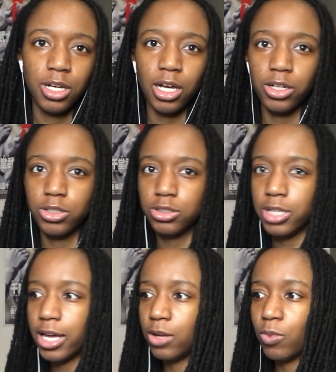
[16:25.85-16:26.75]
I
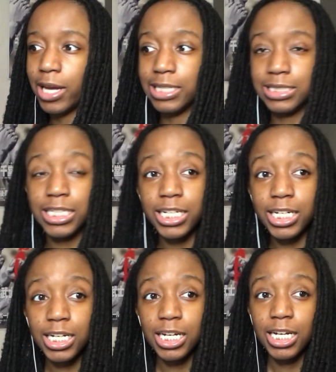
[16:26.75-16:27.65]
understand why he's
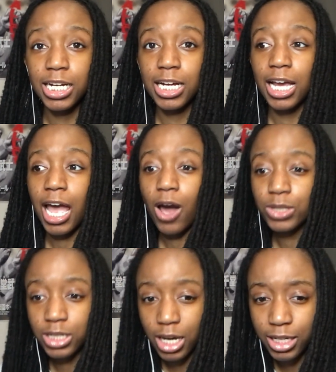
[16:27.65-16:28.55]
here, how
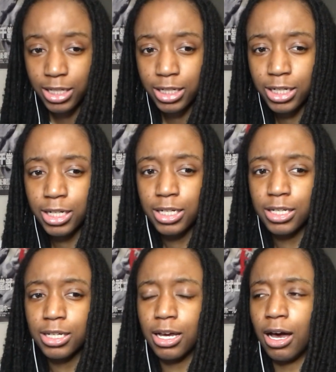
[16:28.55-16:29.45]
he got here,
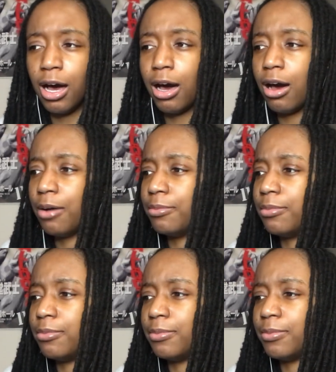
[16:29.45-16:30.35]
um,
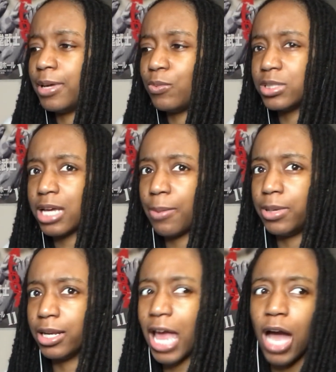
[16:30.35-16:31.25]
and what's
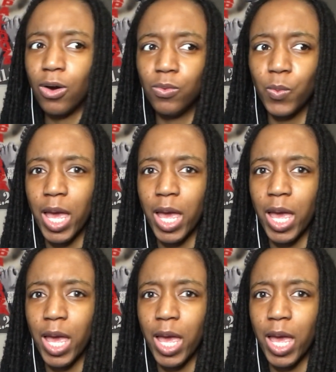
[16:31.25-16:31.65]
happening now.